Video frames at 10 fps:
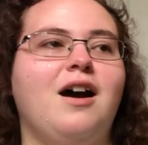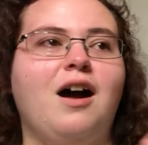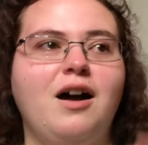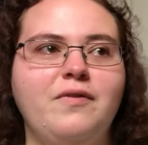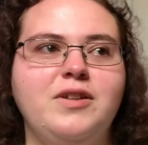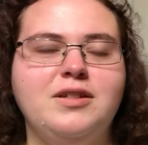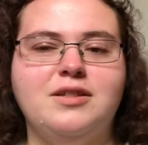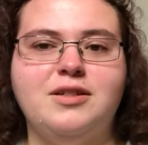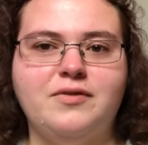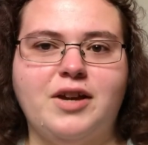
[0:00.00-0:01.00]

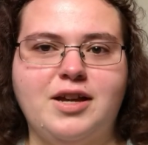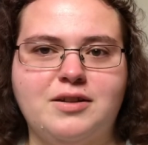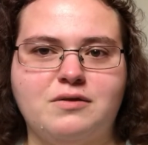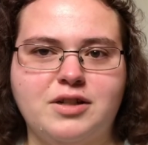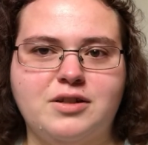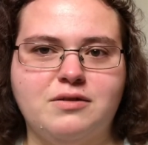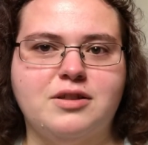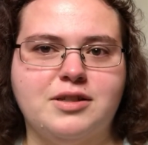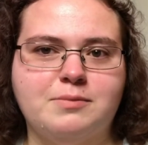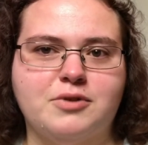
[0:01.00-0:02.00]
Obviously, if I had to redo
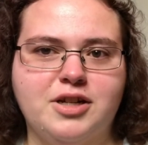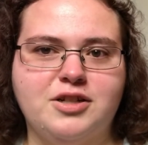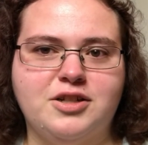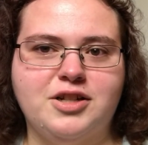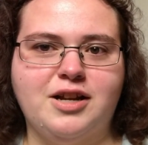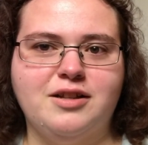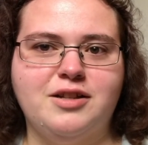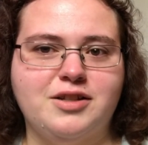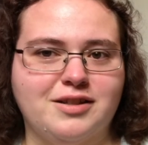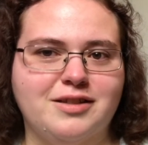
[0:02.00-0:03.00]
the inspiration
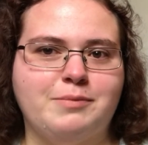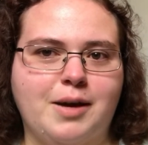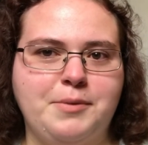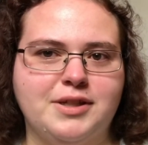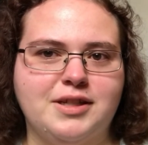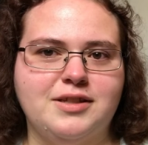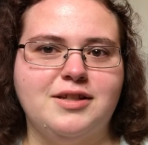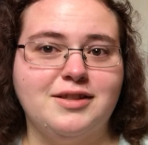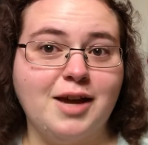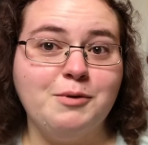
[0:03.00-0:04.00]
challenge and this pop
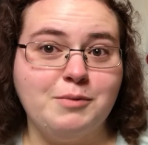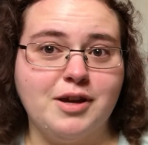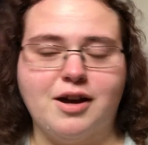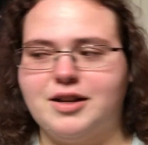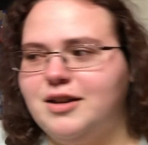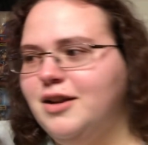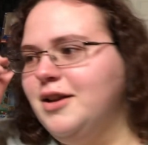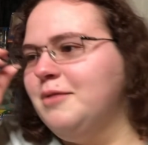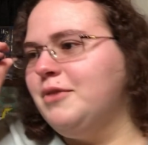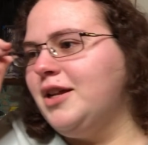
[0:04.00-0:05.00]
existed, that would be on it.
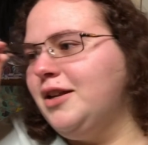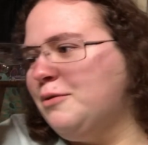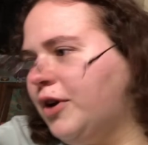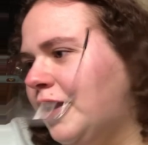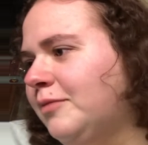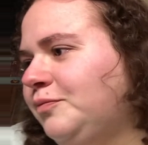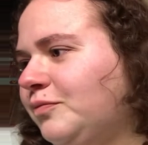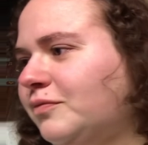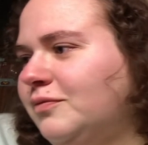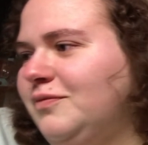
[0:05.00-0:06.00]
But anyway,
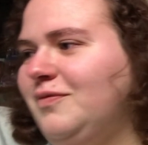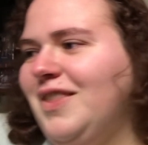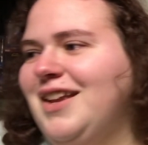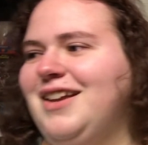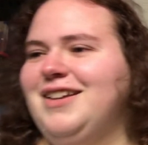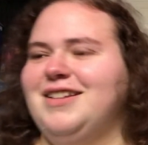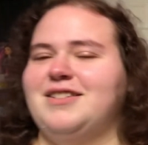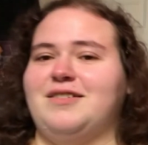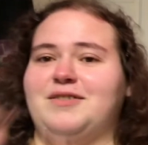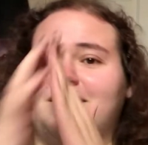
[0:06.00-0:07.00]

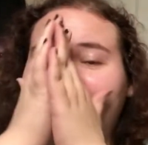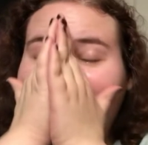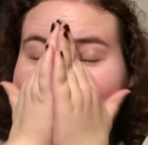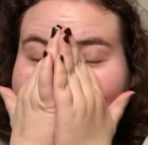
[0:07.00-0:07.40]
so let's...